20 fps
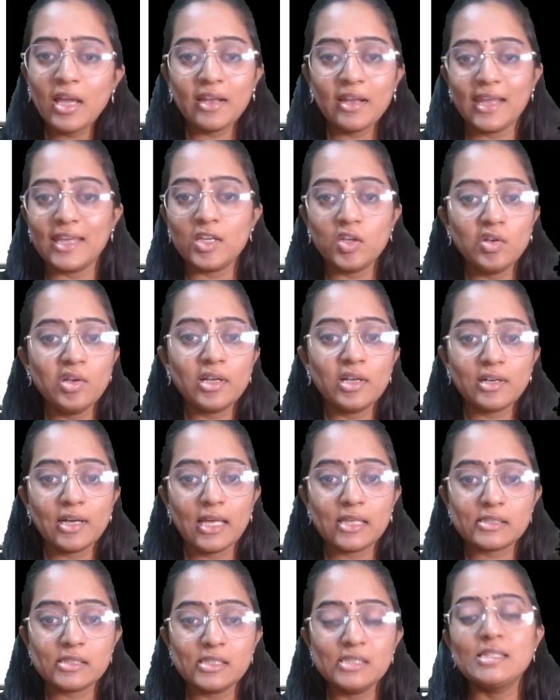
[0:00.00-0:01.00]
regular
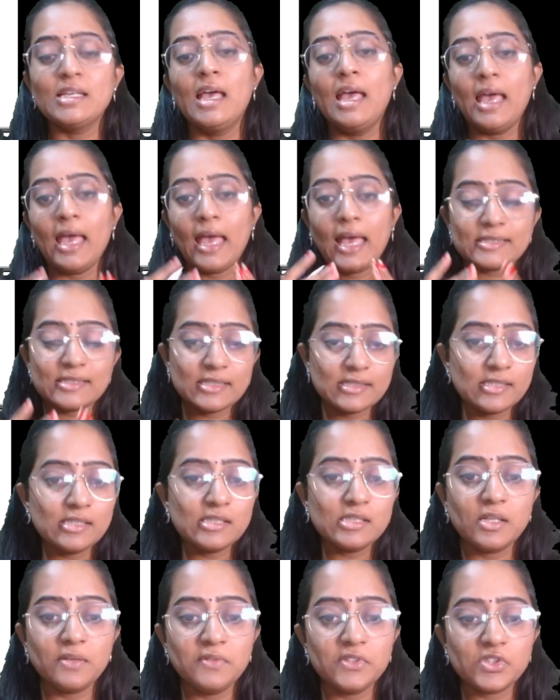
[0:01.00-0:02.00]
classes. As this
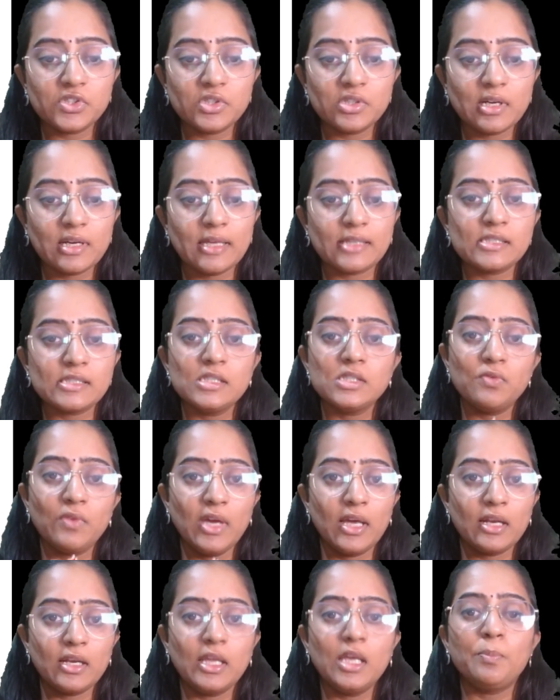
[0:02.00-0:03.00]
is revision classes,
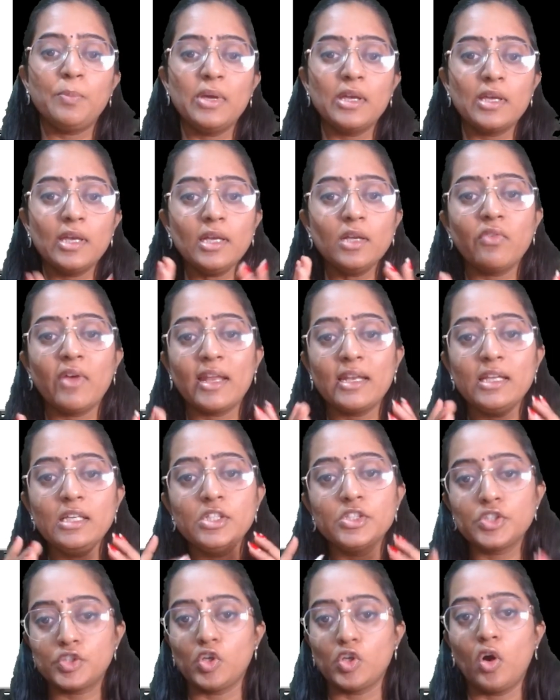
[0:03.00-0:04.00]
we are keeping it very
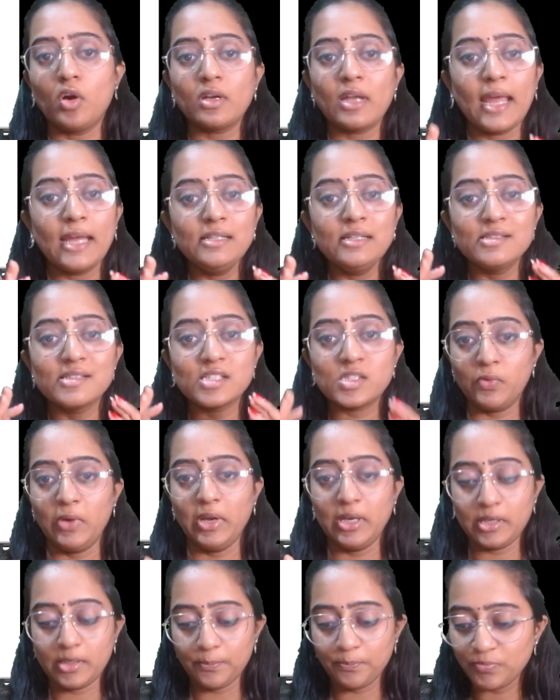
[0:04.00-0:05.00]
short and
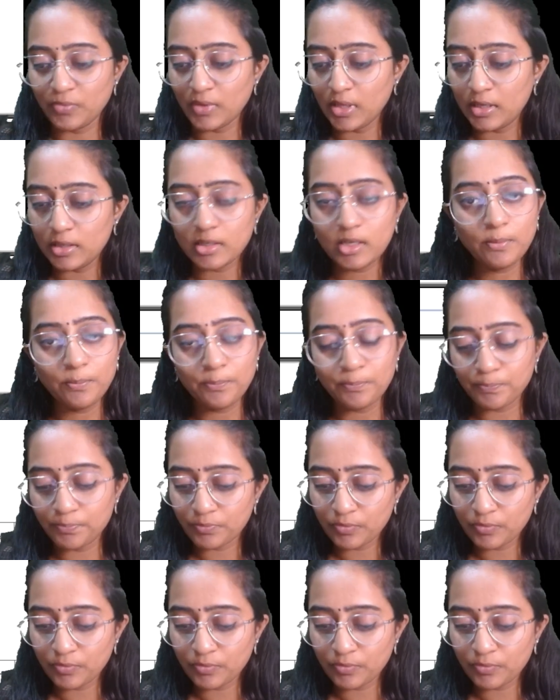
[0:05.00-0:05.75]
sweet. Huh?